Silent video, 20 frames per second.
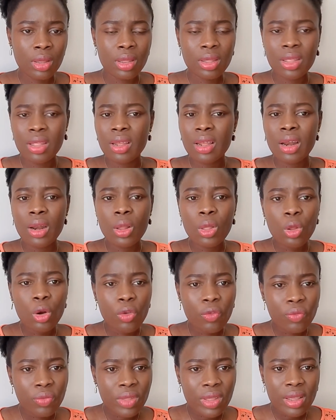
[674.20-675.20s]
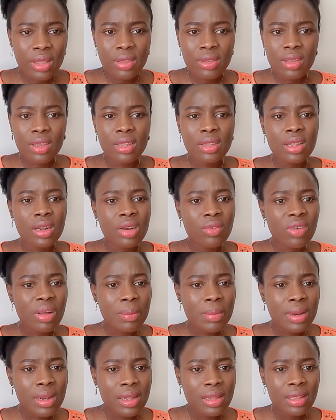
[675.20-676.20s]
There are a lot of things in the
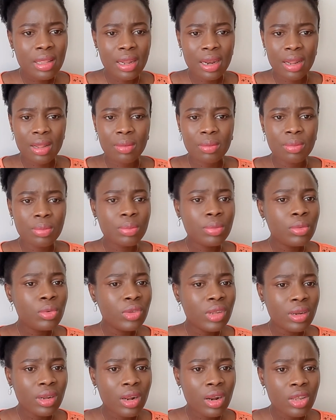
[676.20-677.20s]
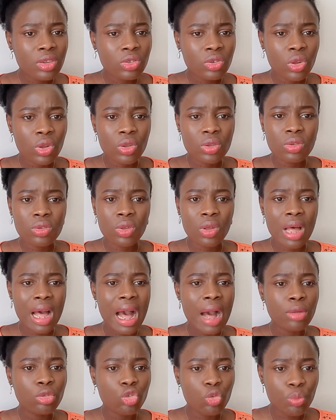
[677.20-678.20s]
family. There are rules and regulations,
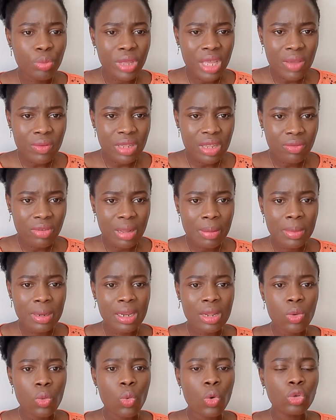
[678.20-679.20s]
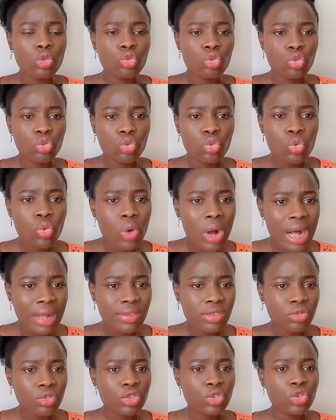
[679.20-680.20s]
how to behave in the family, what to do, how to
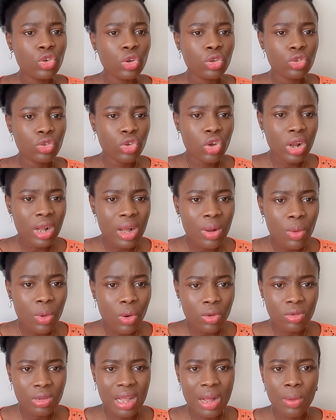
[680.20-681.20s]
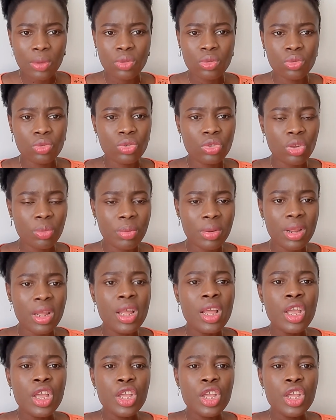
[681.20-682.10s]
treat your younger ones, how to treat your parents.